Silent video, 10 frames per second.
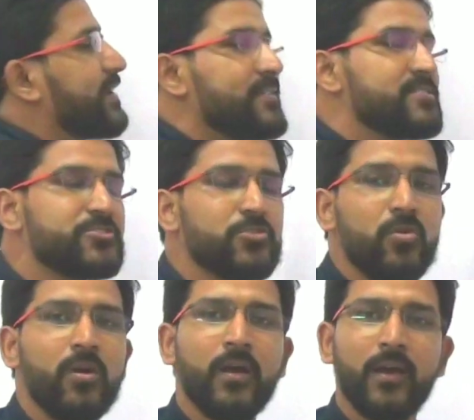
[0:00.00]
seconds to
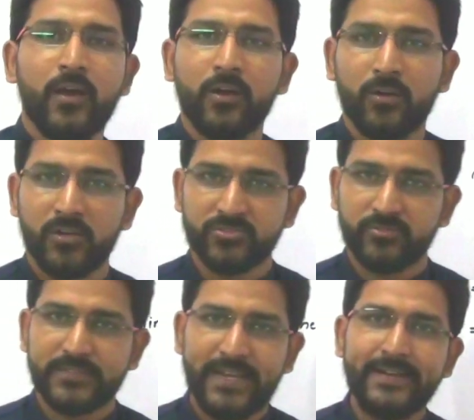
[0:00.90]
cross
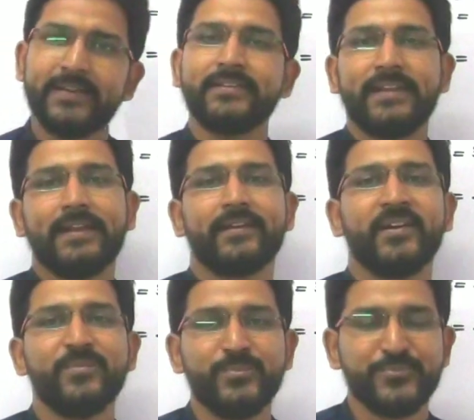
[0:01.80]
over that
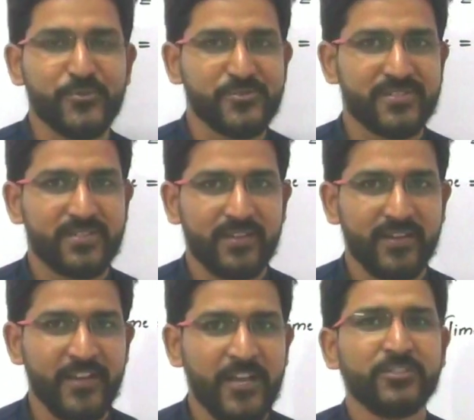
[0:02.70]
telegram post.
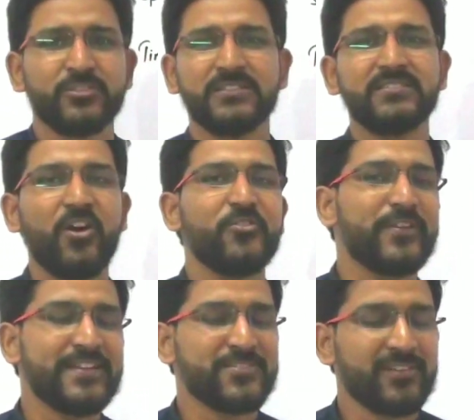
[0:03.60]
So this is how you
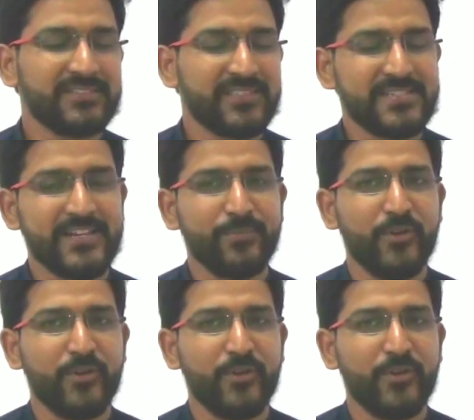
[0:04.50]
can solve such type